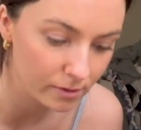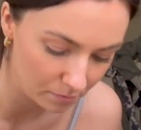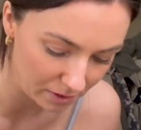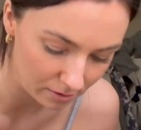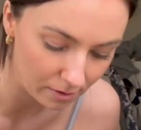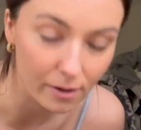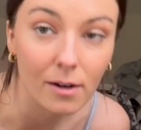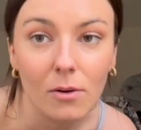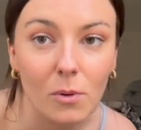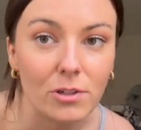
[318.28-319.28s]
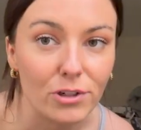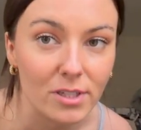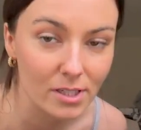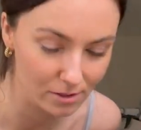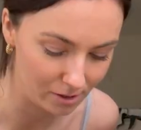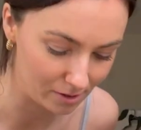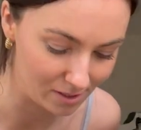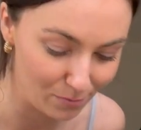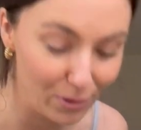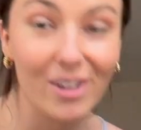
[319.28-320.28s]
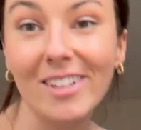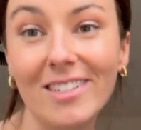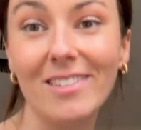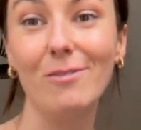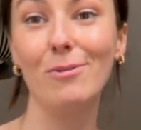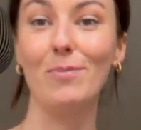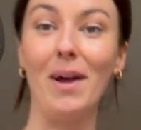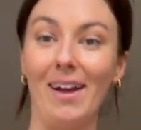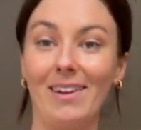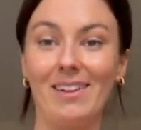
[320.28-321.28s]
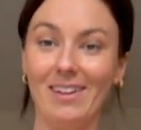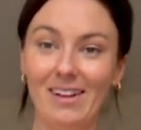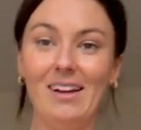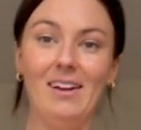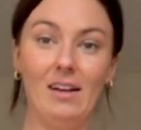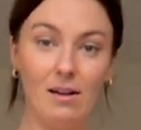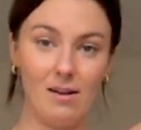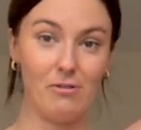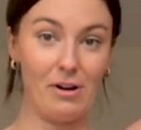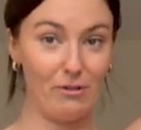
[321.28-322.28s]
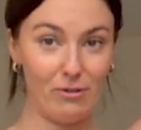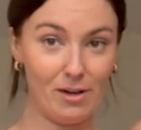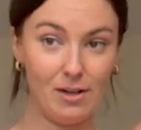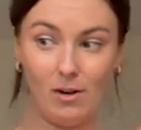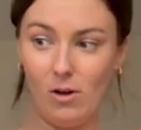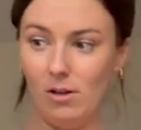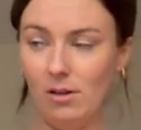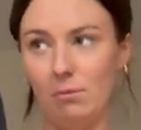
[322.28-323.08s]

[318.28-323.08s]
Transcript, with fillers: on the bed there watching TikToks, but we're back and ready for a little haul.